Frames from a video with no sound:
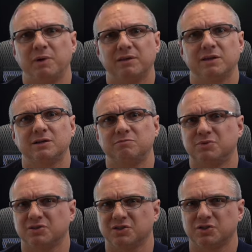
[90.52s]
method
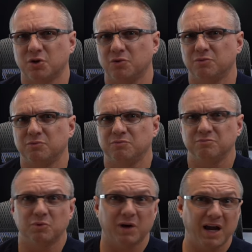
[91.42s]
does its
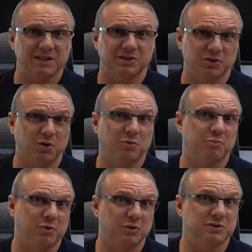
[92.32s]
own or has its own
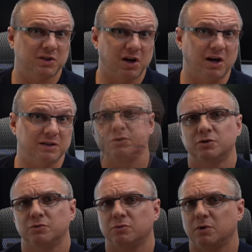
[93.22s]
pros and cons.
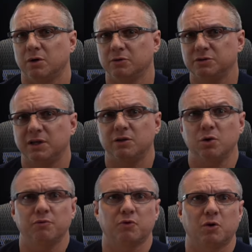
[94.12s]
To understand the
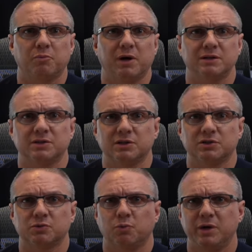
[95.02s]
overall
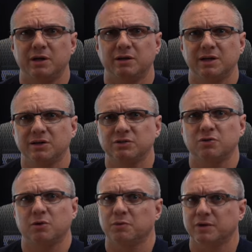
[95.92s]
process, we need to
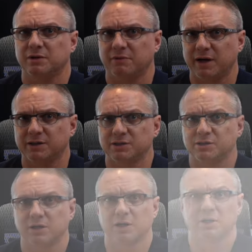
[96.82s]
start with a device